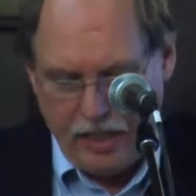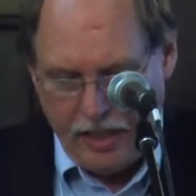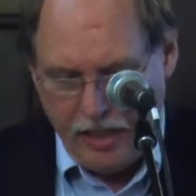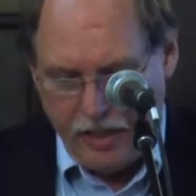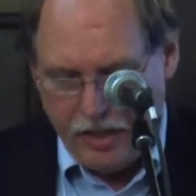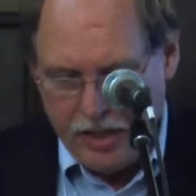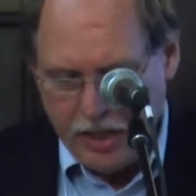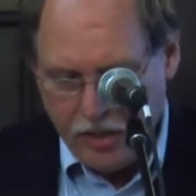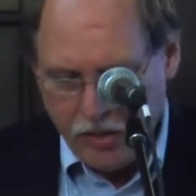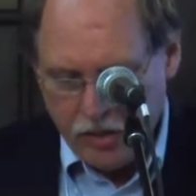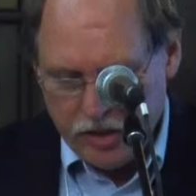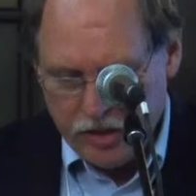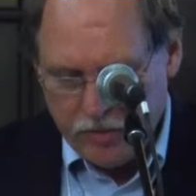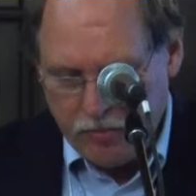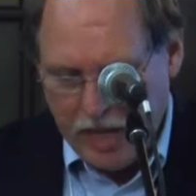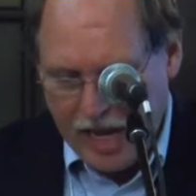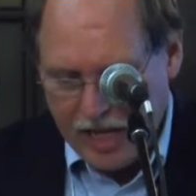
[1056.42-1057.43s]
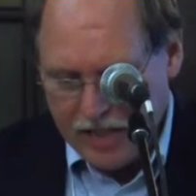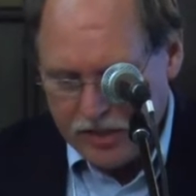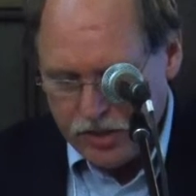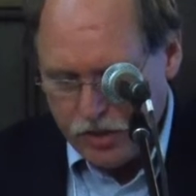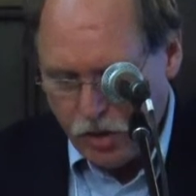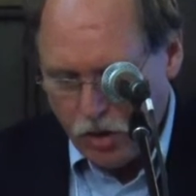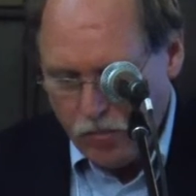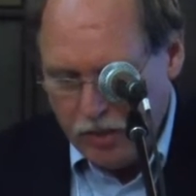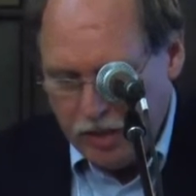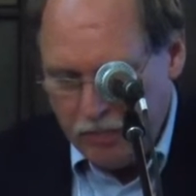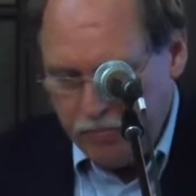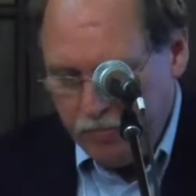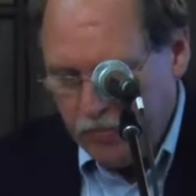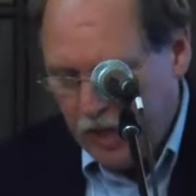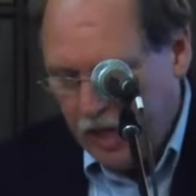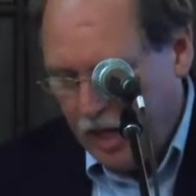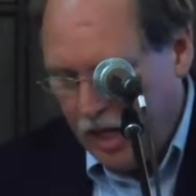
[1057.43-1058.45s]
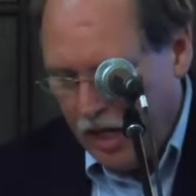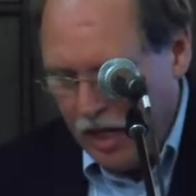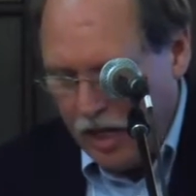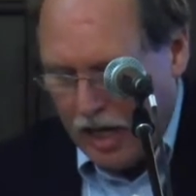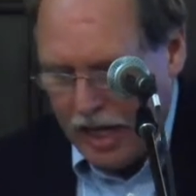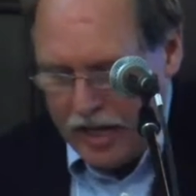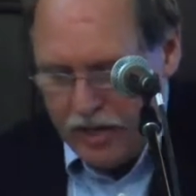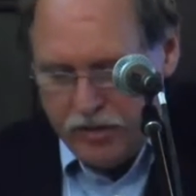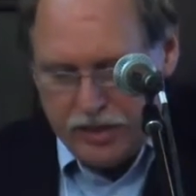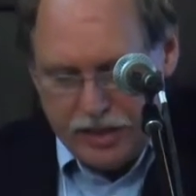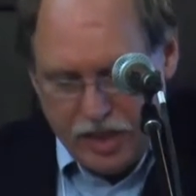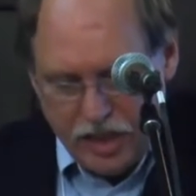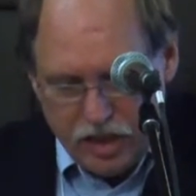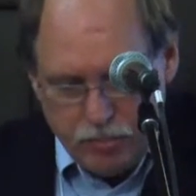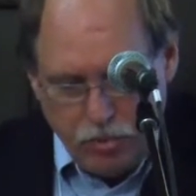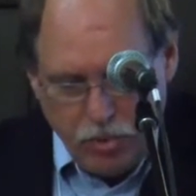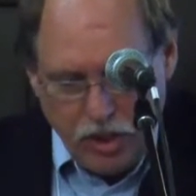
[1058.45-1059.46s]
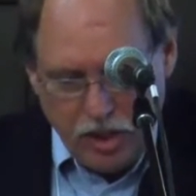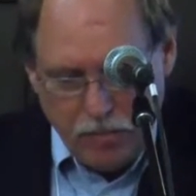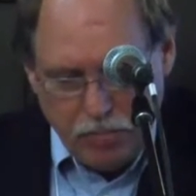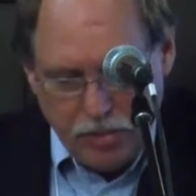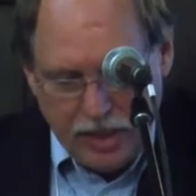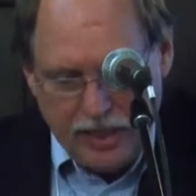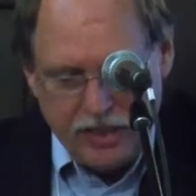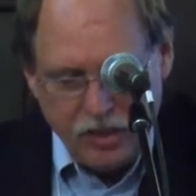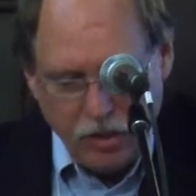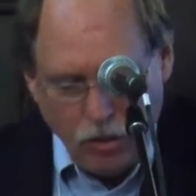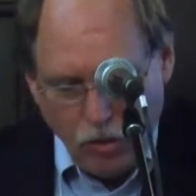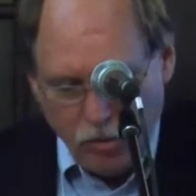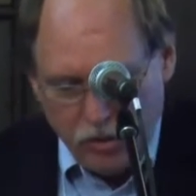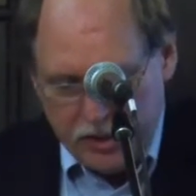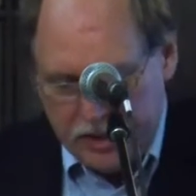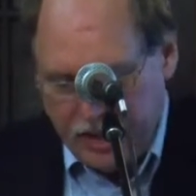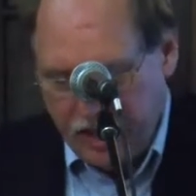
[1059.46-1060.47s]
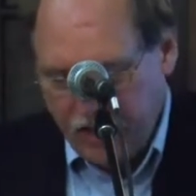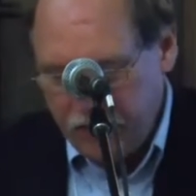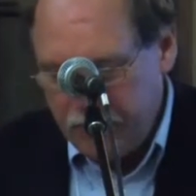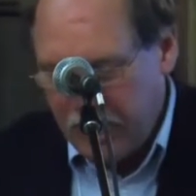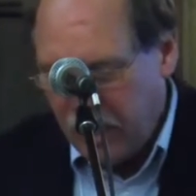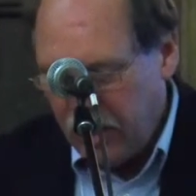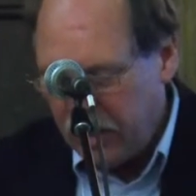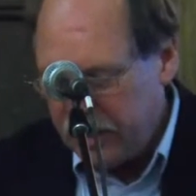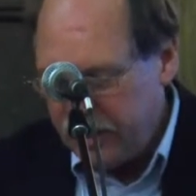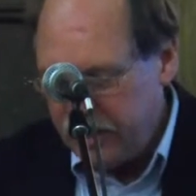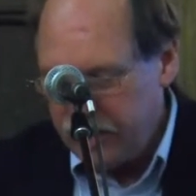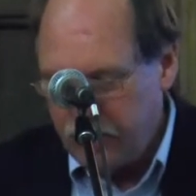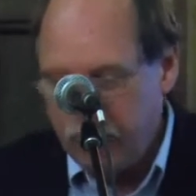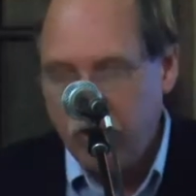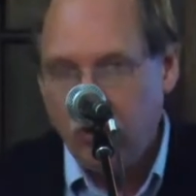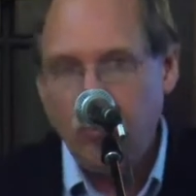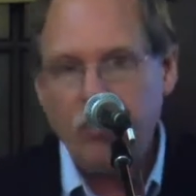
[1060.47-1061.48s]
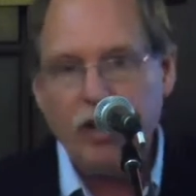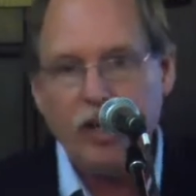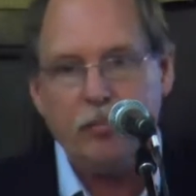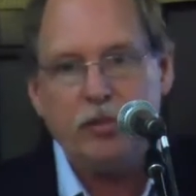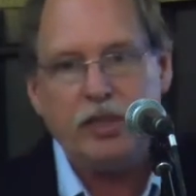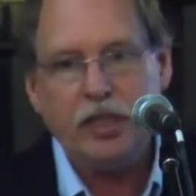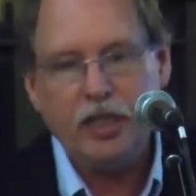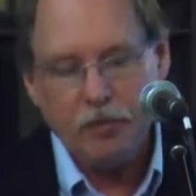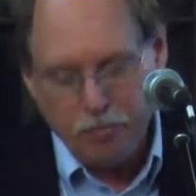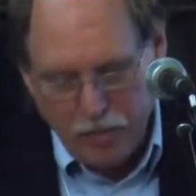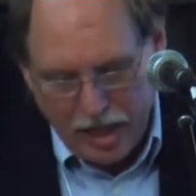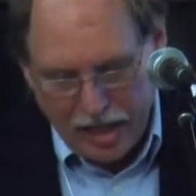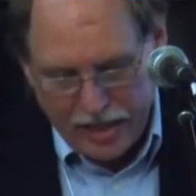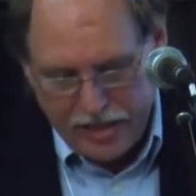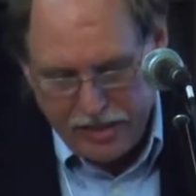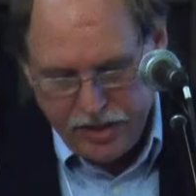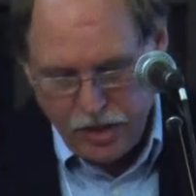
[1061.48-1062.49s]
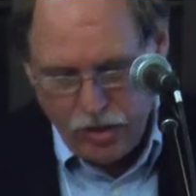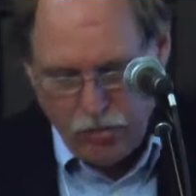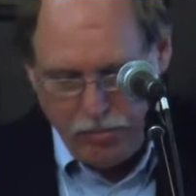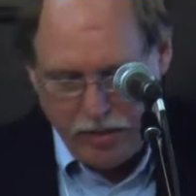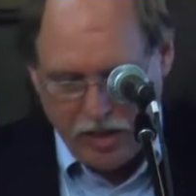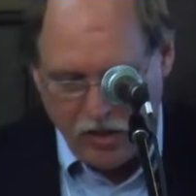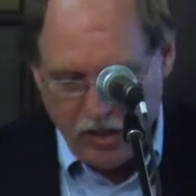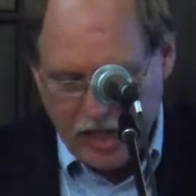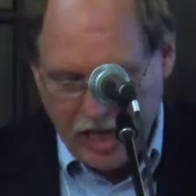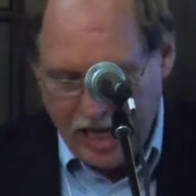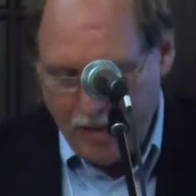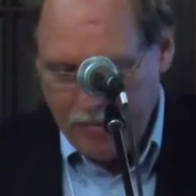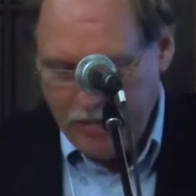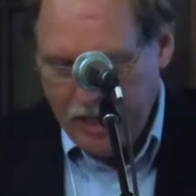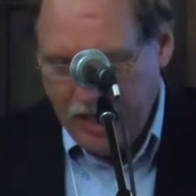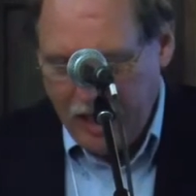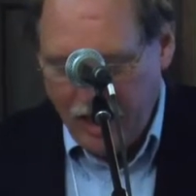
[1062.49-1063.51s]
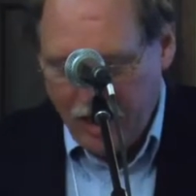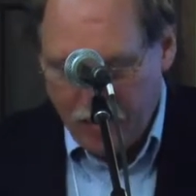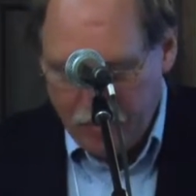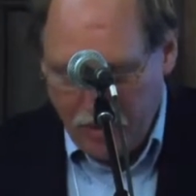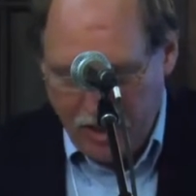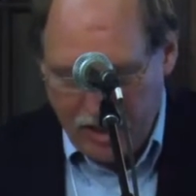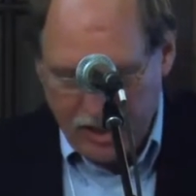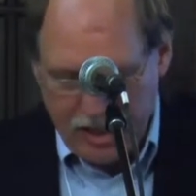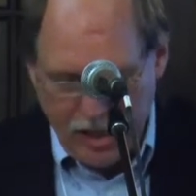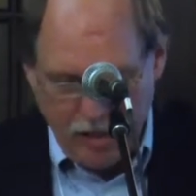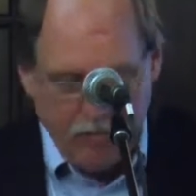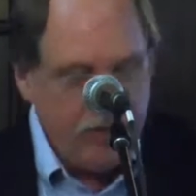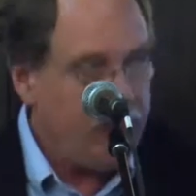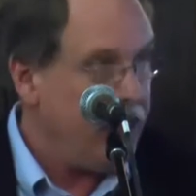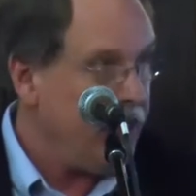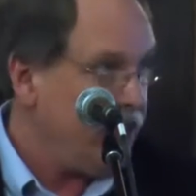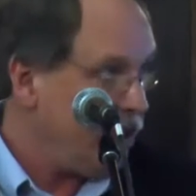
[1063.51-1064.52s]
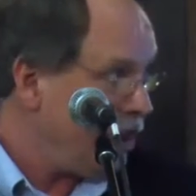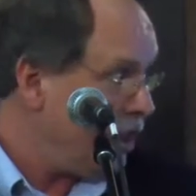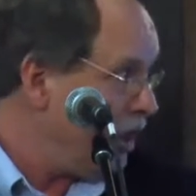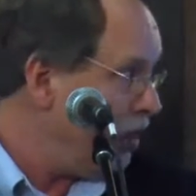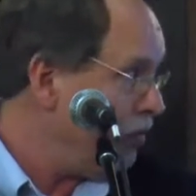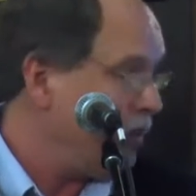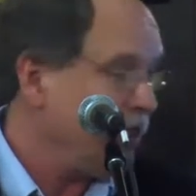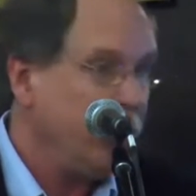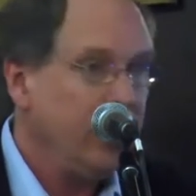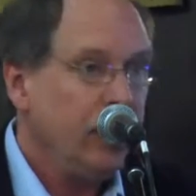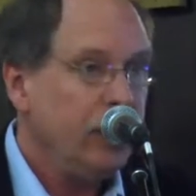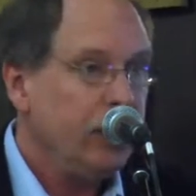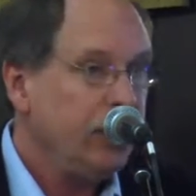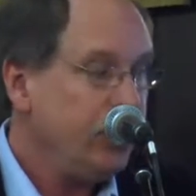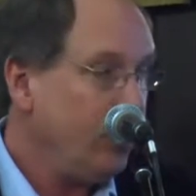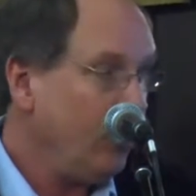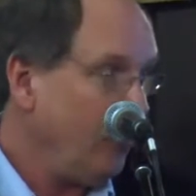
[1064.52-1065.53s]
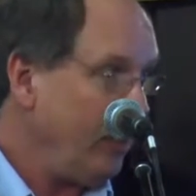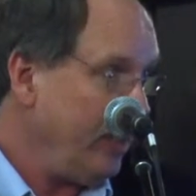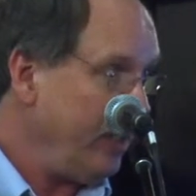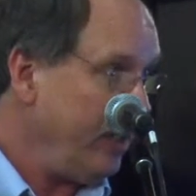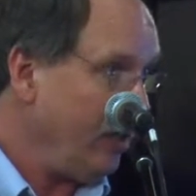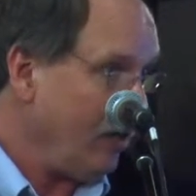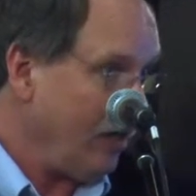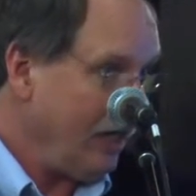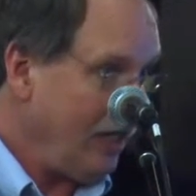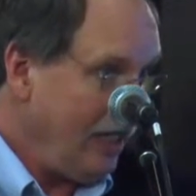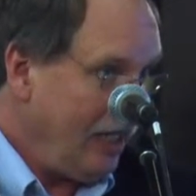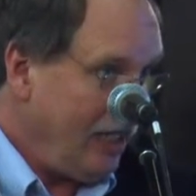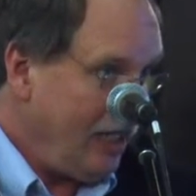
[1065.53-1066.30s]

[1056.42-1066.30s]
In the years past, Durban, uh, IUCN has put into place a whole set of policies and programs that embody the new paradigm, among them the initiatives shown here.